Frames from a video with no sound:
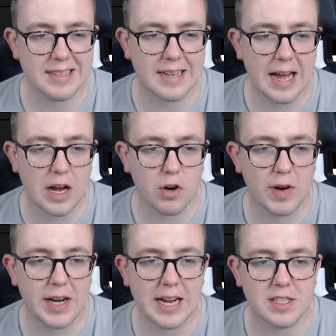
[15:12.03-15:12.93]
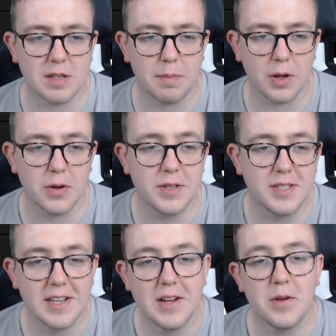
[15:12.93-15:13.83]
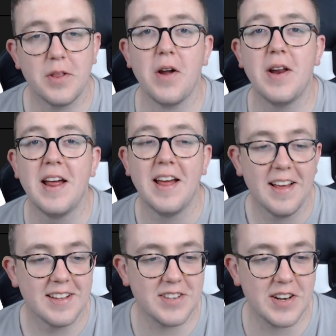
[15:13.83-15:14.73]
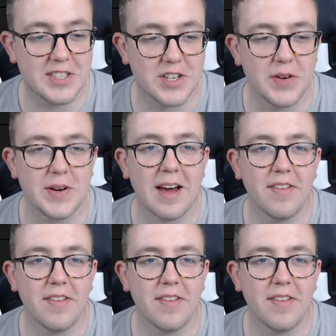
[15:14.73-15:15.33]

category next to Blues. There's only 2 down